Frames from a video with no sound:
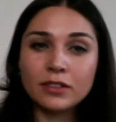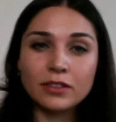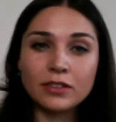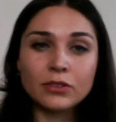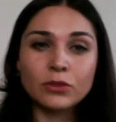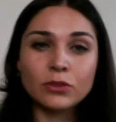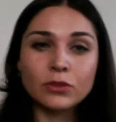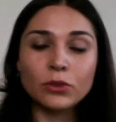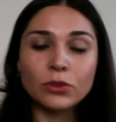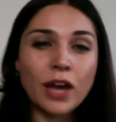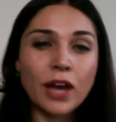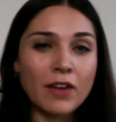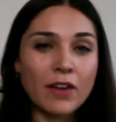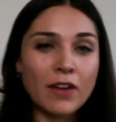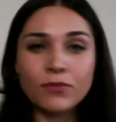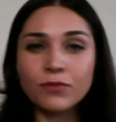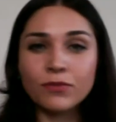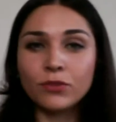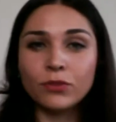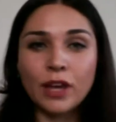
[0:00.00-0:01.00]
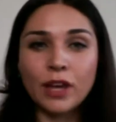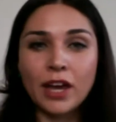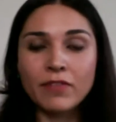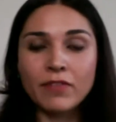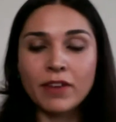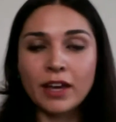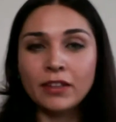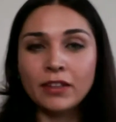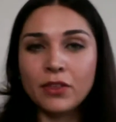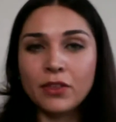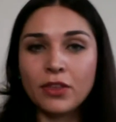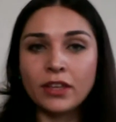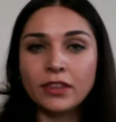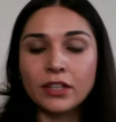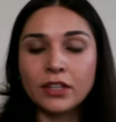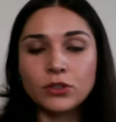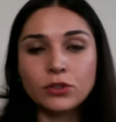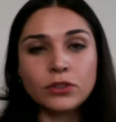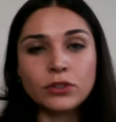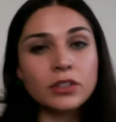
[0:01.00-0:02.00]
Do you have anything that
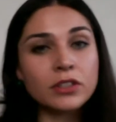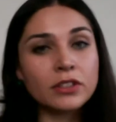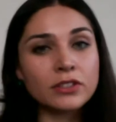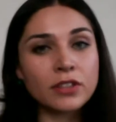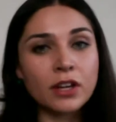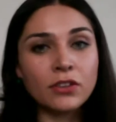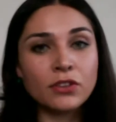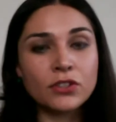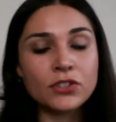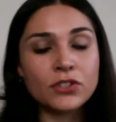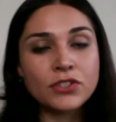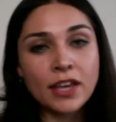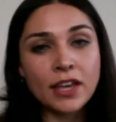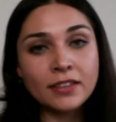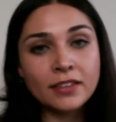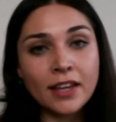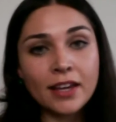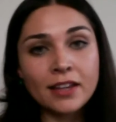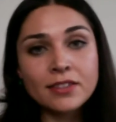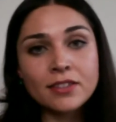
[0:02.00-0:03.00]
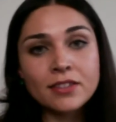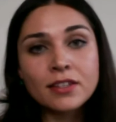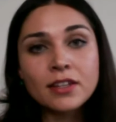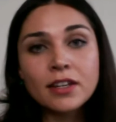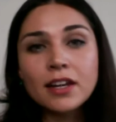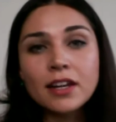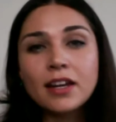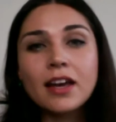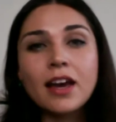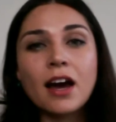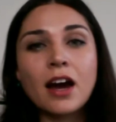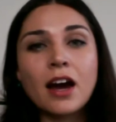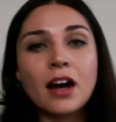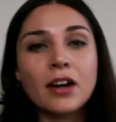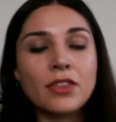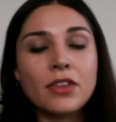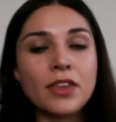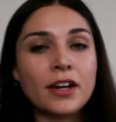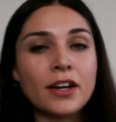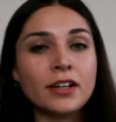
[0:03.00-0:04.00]
you didn't understand yet? Are
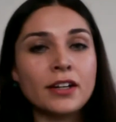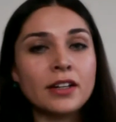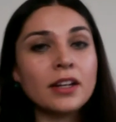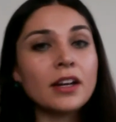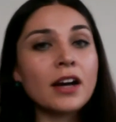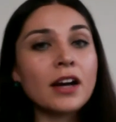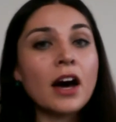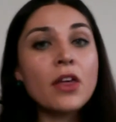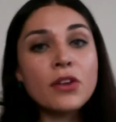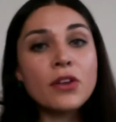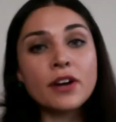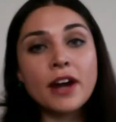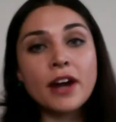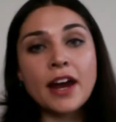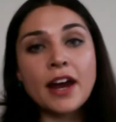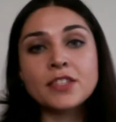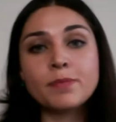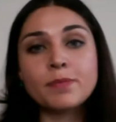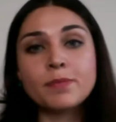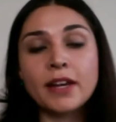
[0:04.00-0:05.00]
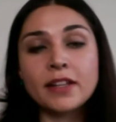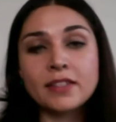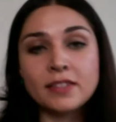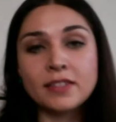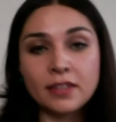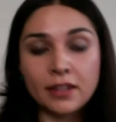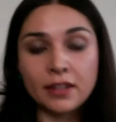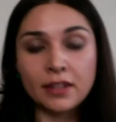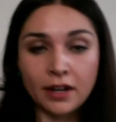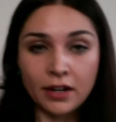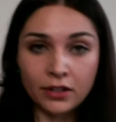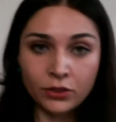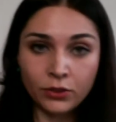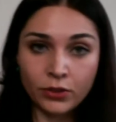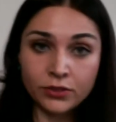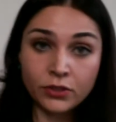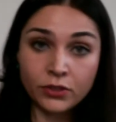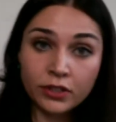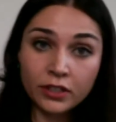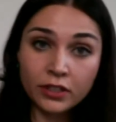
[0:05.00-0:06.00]
there other aspects that you're
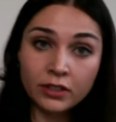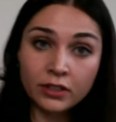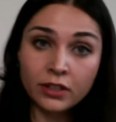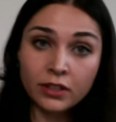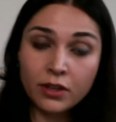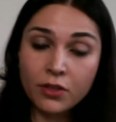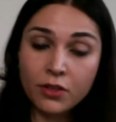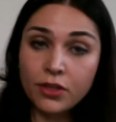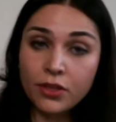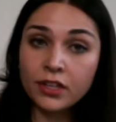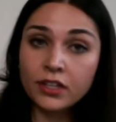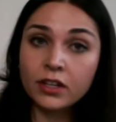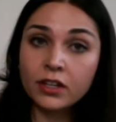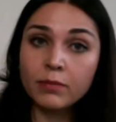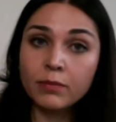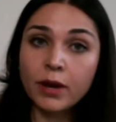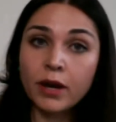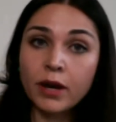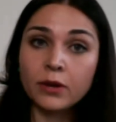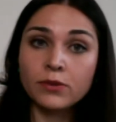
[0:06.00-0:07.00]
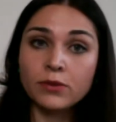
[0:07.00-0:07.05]
thinking about?